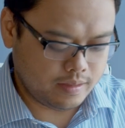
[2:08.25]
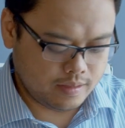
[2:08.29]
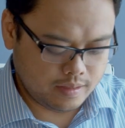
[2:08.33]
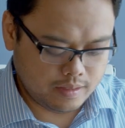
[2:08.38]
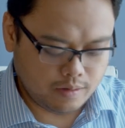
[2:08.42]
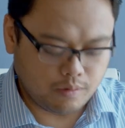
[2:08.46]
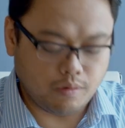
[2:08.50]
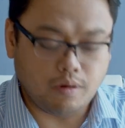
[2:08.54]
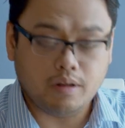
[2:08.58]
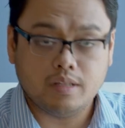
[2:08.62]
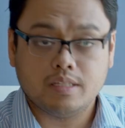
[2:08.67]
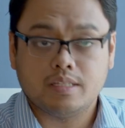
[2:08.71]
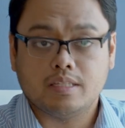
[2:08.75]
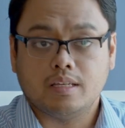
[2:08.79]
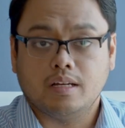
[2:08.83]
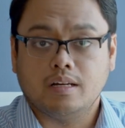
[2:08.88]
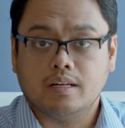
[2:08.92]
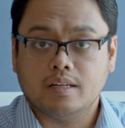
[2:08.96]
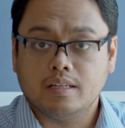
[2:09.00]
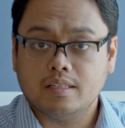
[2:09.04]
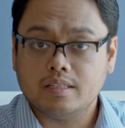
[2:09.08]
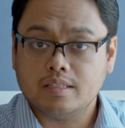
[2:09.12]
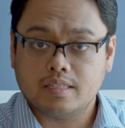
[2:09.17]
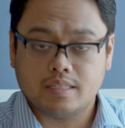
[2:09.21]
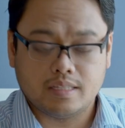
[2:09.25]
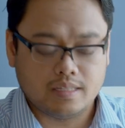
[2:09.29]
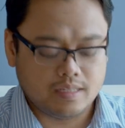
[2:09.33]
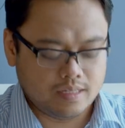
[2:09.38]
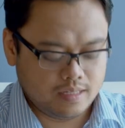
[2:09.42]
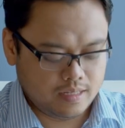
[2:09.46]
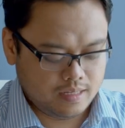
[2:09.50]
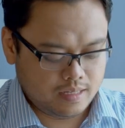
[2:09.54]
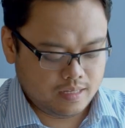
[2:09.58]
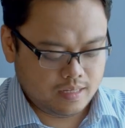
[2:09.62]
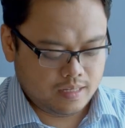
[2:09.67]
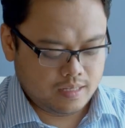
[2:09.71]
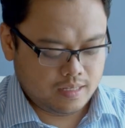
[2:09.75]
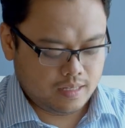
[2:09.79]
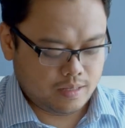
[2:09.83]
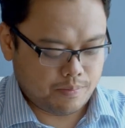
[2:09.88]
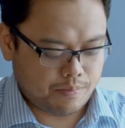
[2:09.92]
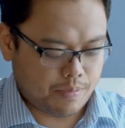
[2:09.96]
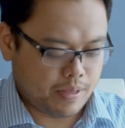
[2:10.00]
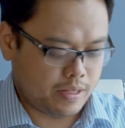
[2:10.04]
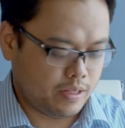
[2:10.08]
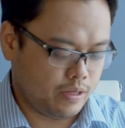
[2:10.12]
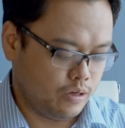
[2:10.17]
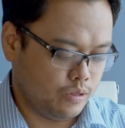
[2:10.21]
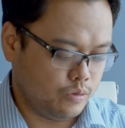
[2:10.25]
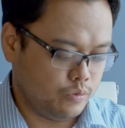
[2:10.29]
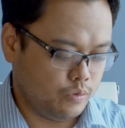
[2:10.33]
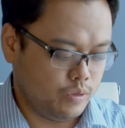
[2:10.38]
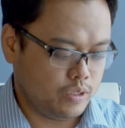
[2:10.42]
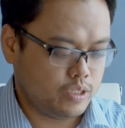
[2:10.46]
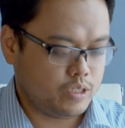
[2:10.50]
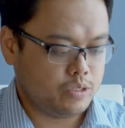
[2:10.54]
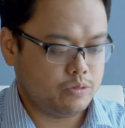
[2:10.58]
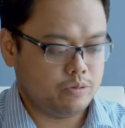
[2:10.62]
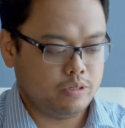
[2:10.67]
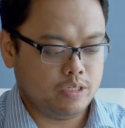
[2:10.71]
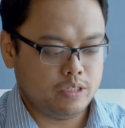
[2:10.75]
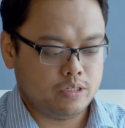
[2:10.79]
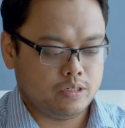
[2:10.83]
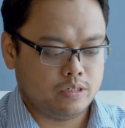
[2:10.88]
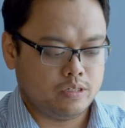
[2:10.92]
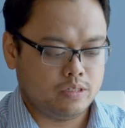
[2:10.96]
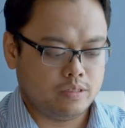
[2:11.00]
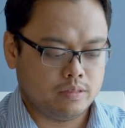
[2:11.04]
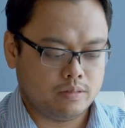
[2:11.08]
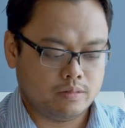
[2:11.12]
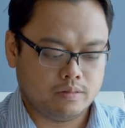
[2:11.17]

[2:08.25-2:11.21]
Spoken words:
the wall sockets depending on which region